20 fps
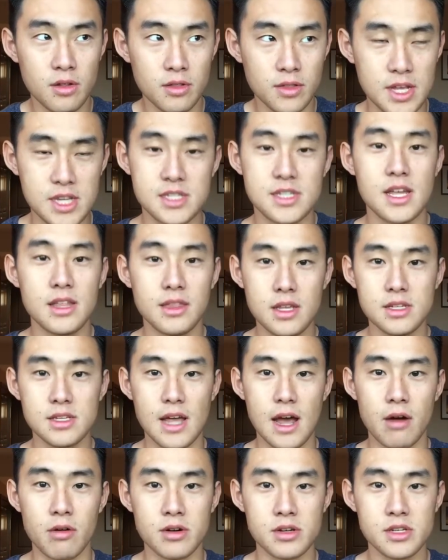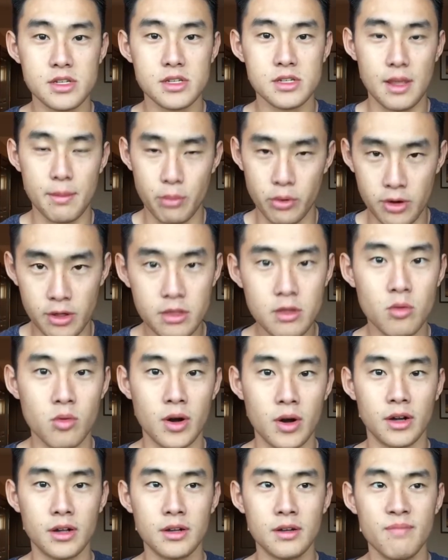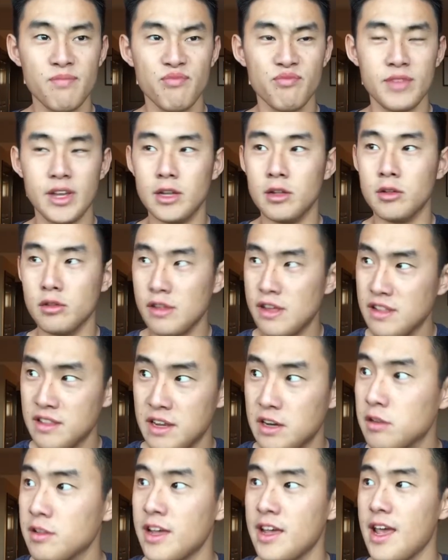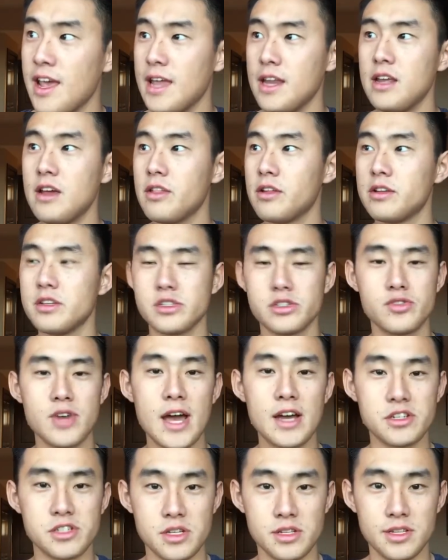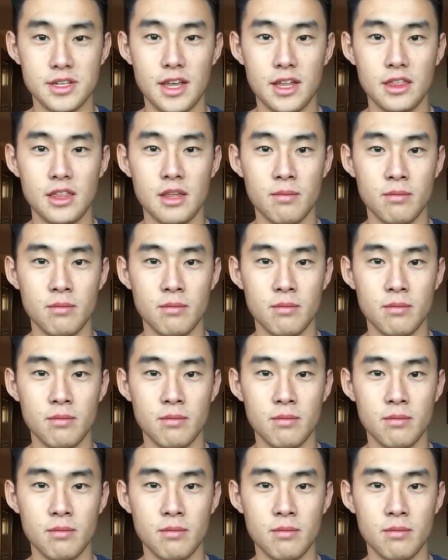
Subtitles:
they set these hours, they put in the work, they don't let any other distractions get